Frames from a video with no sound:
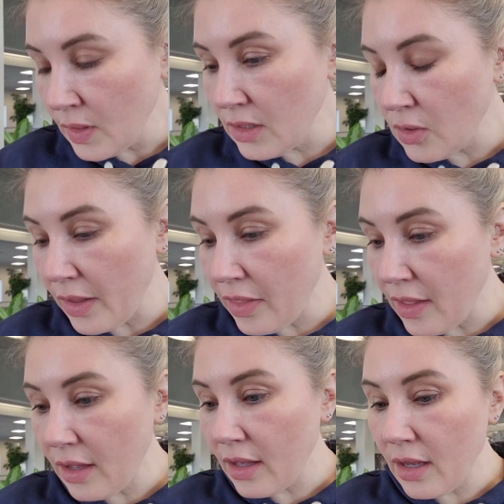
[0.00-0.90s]
So I
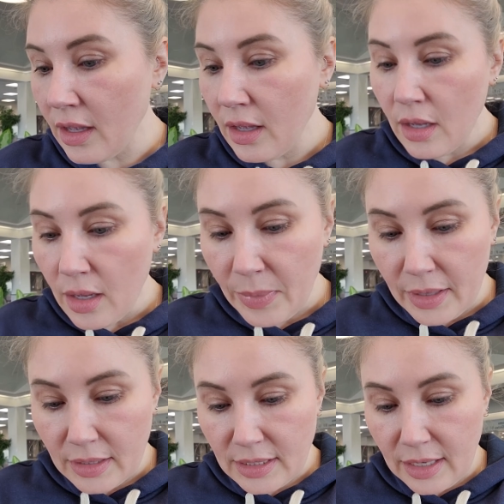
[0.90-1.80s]
think
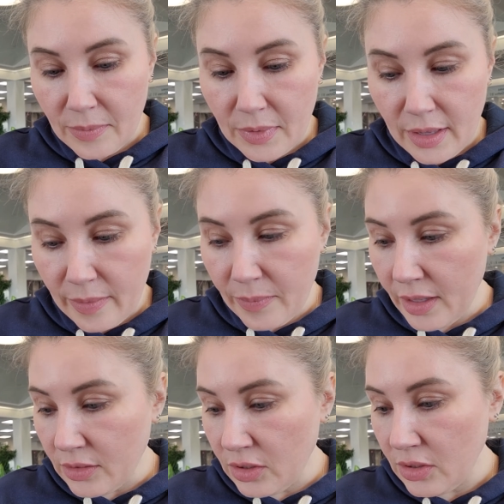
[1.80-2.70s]
by the time Kim
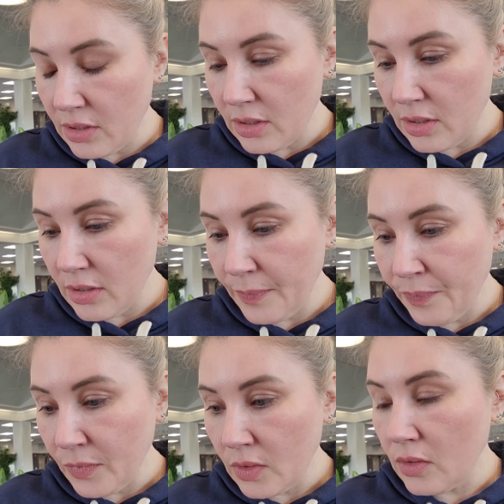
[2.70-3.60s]
gets
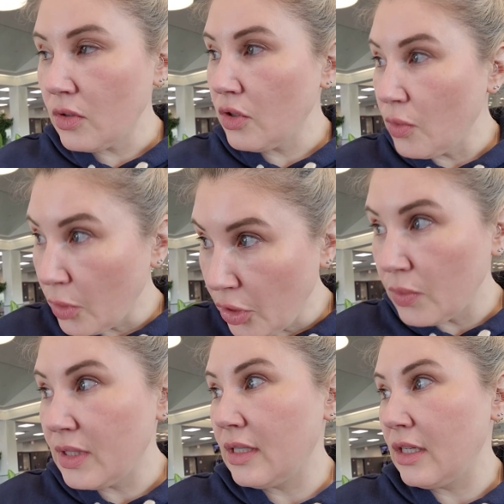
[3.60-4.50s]
to
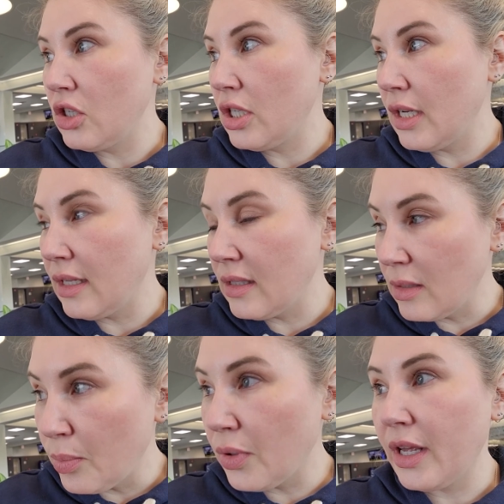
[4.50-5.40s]
Houston, she has
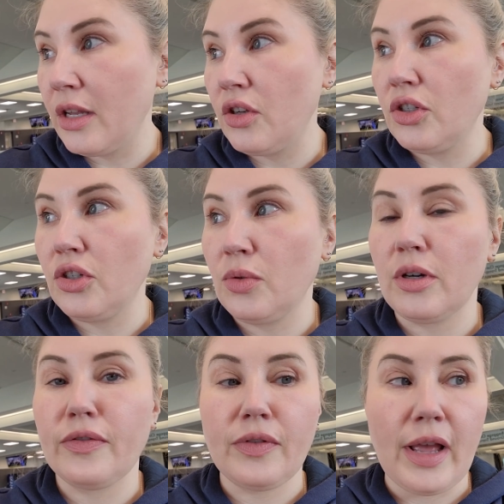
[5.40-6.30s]
to book it to
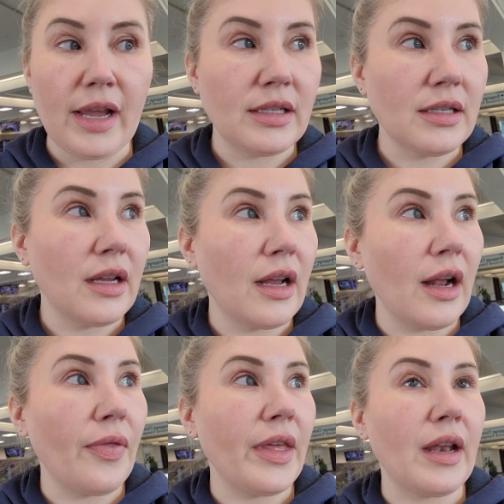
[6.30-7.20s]
her flight.
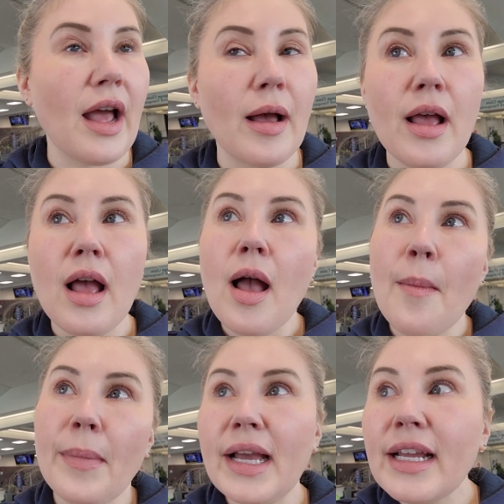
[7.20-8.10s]
And then
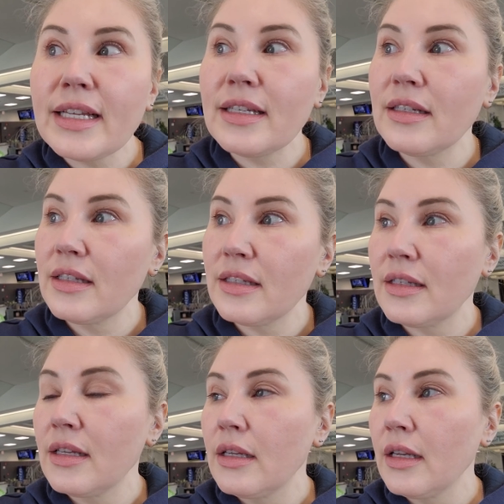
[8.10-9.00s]
my
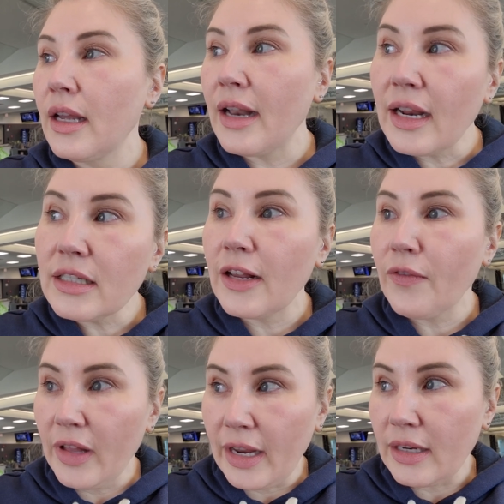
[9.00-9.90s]
connecting
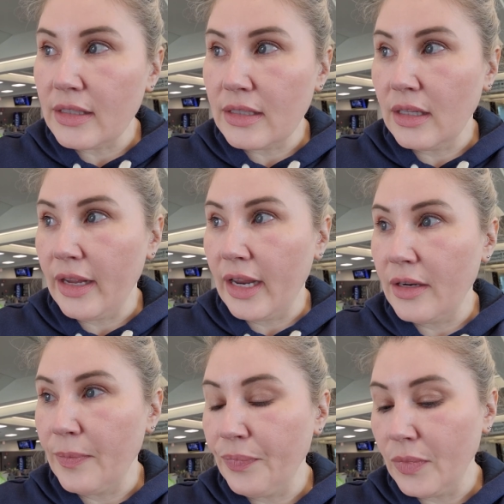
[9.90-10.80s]
flight is delayed.